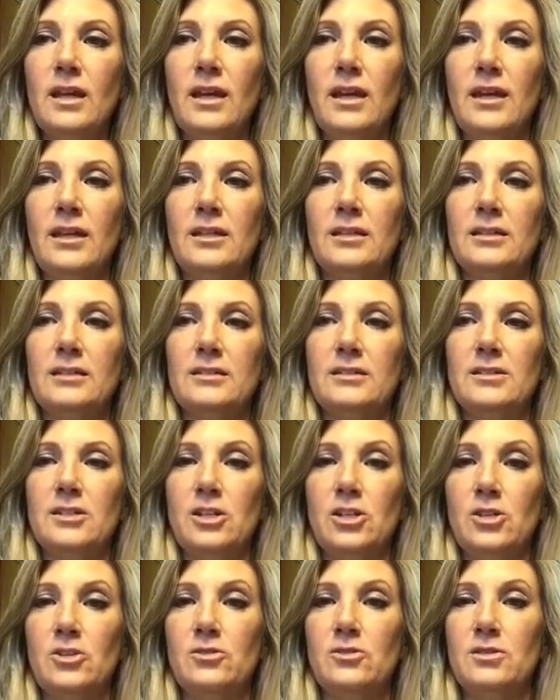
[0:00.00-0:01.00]
and
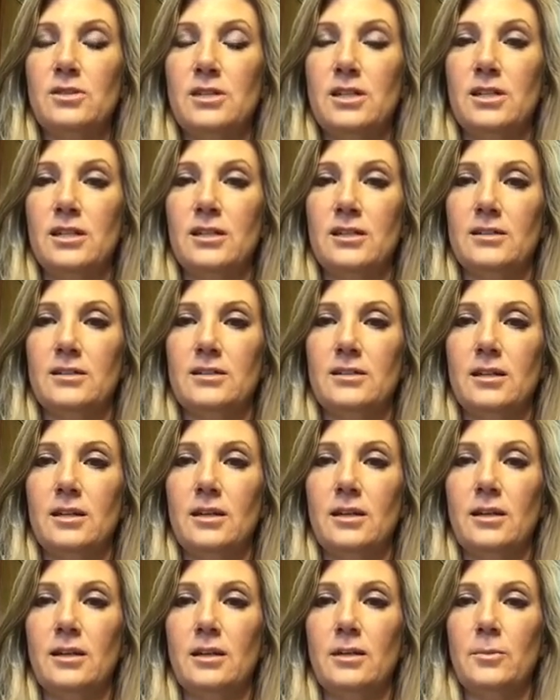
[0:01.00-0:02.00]
used it
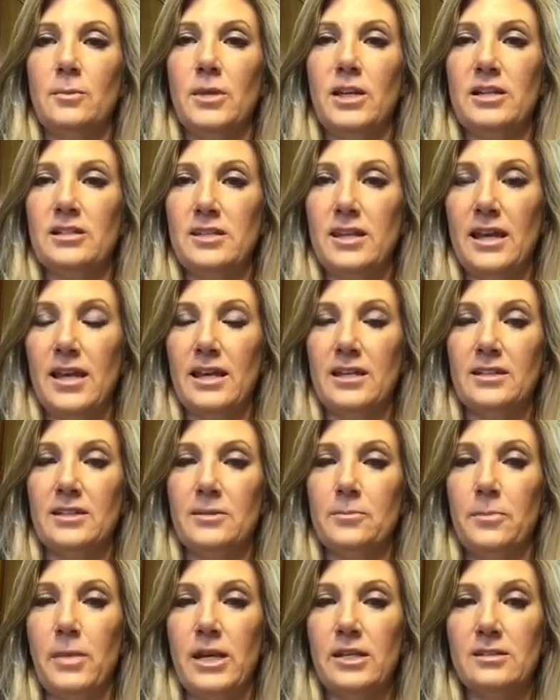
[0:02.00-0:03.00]
because they had
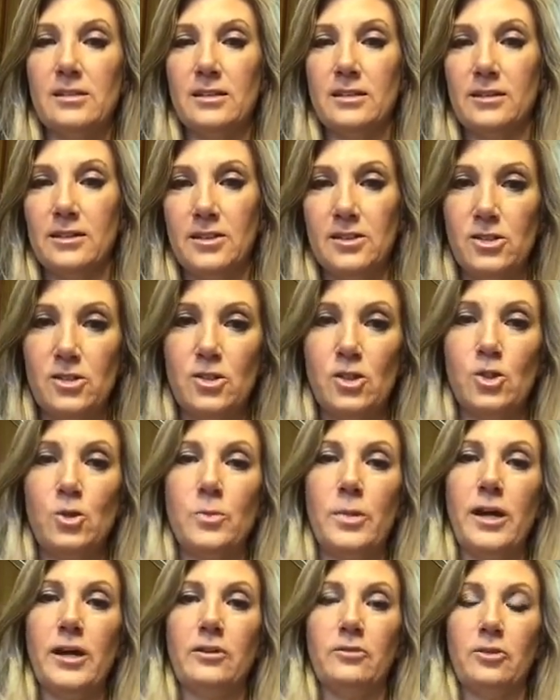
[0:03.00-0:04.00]
to basically
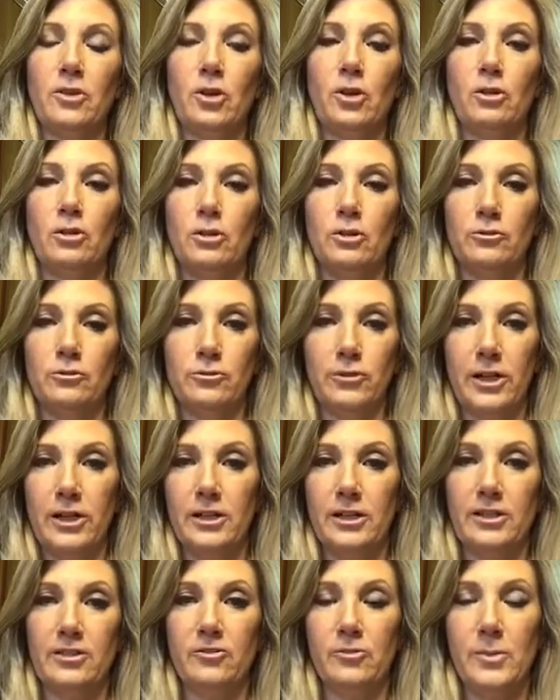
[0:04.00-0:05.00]
scoop out the whole
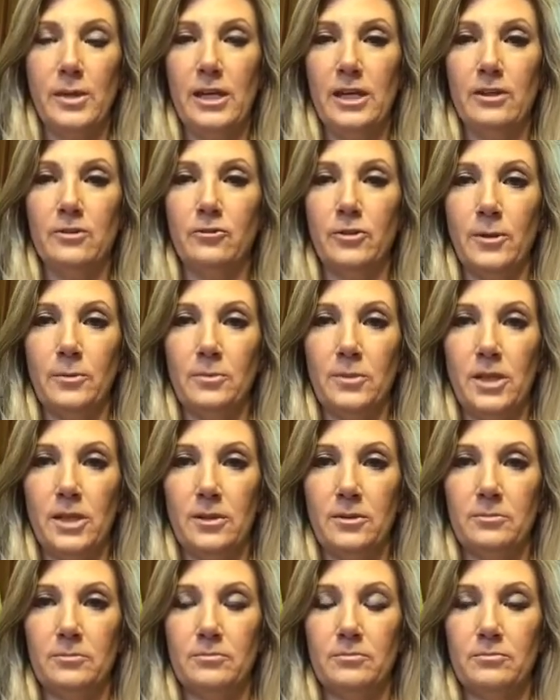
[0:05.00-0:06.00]
front of me from
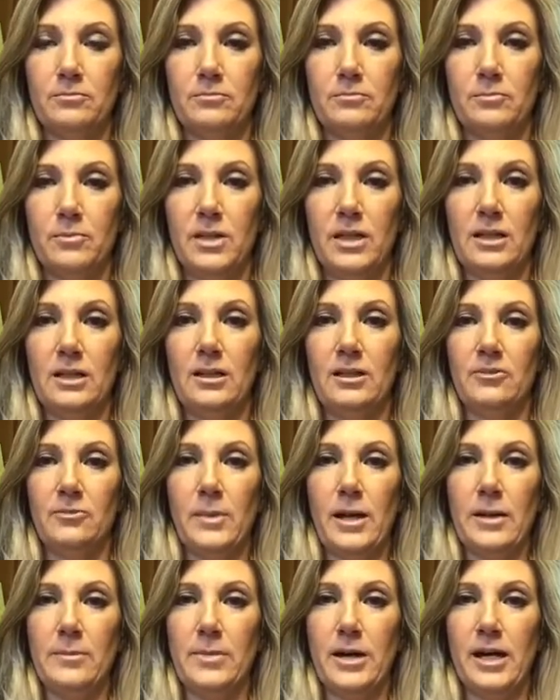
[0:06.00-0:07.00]
the middle of
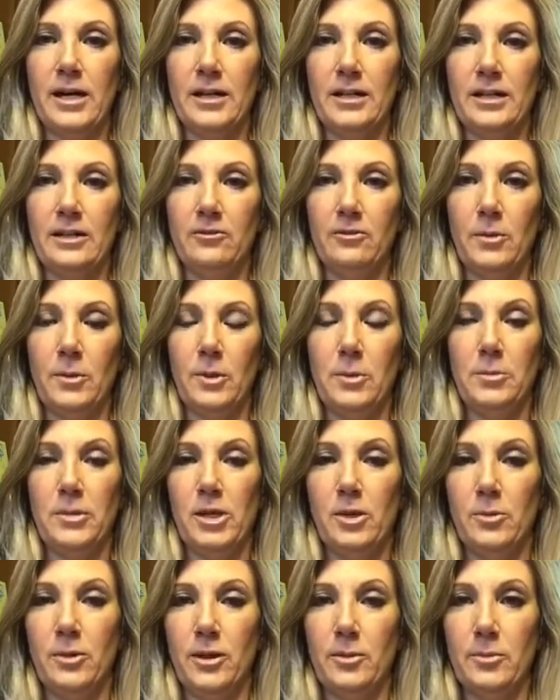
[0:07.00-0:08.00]
my body, from the
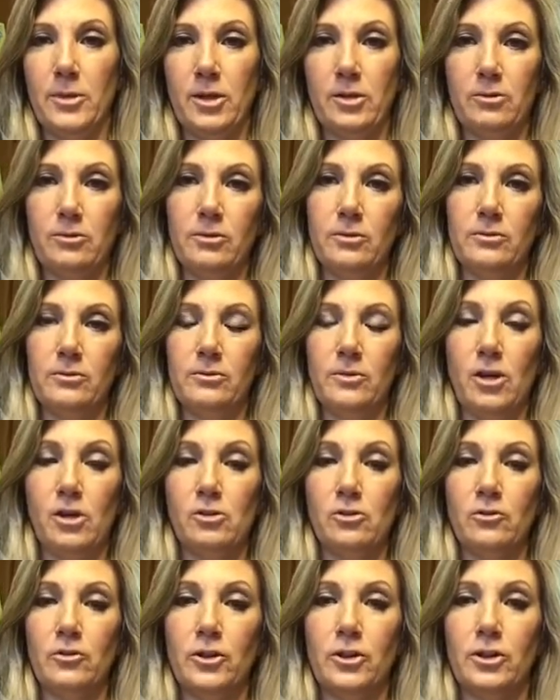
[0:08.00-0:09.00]
pubic bone
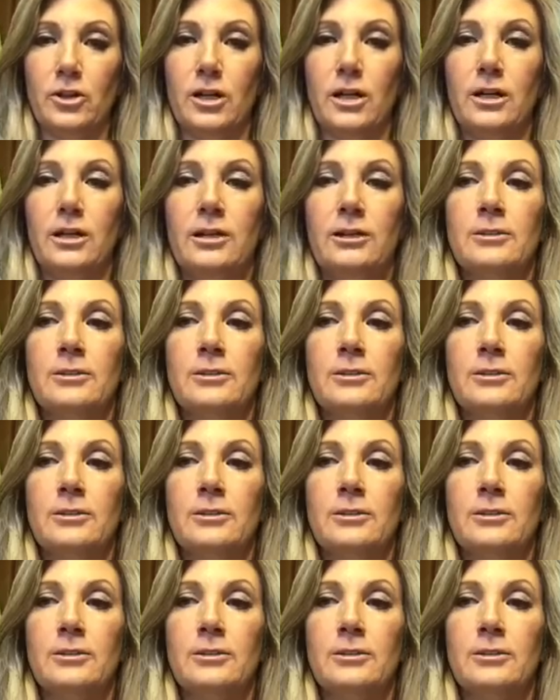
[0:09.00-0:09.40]
over,